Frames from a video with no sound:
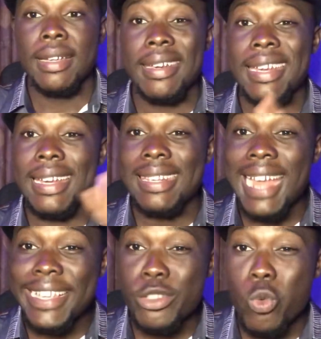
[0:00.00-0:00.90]
The
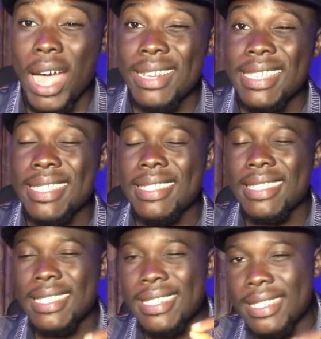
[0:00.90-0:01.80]
ninth one
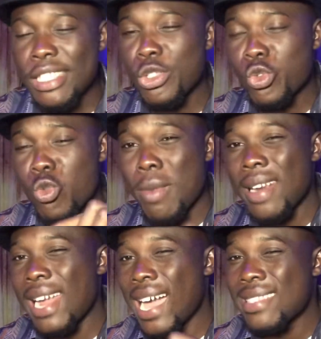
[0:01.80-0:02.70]
is this
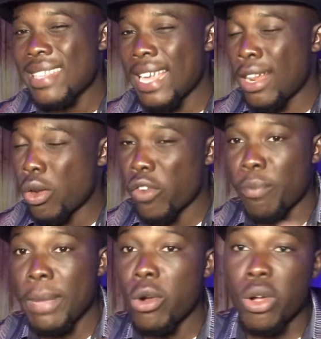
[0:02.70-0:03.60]
woman has a lot
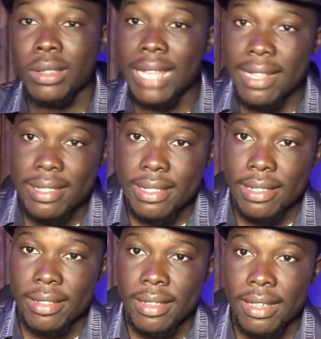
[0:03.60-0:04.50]
of male
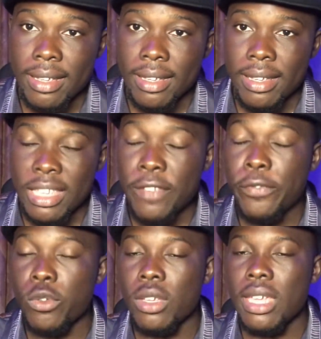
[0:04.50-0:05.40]
contacts.
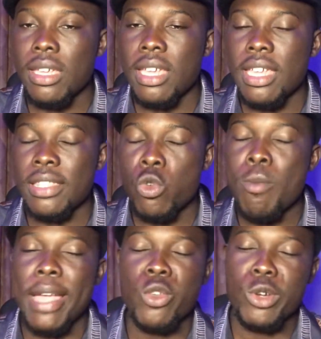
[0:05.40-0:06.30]
If the
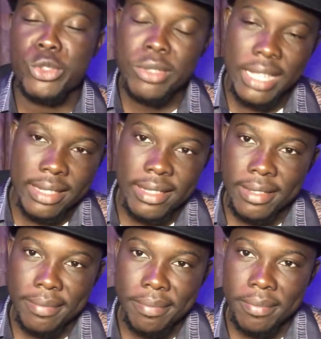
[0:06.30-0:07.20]
woman you want to
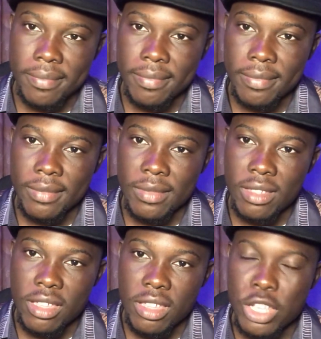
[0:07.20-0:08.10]
date
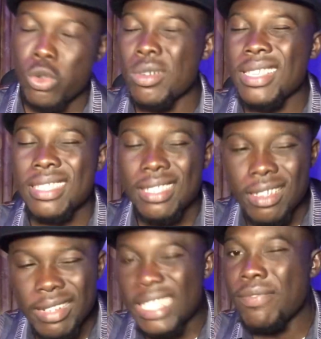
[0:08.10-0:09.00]
is
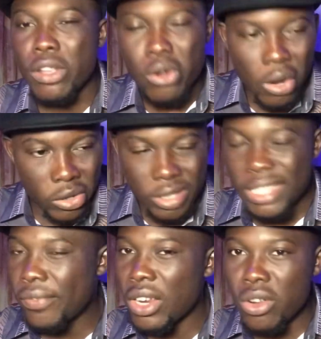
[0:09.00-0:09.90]
always receiving calls,
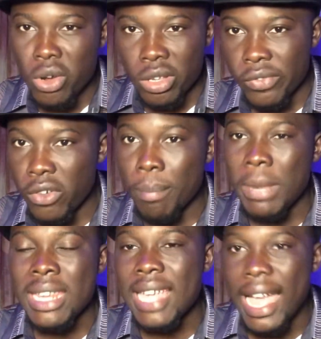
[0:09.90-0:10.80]
different calls from
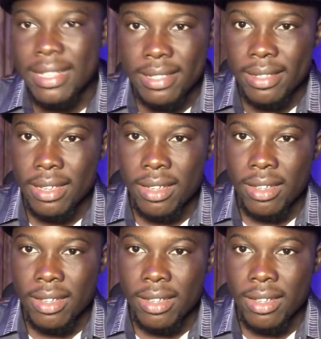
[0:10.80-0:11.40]
many guys,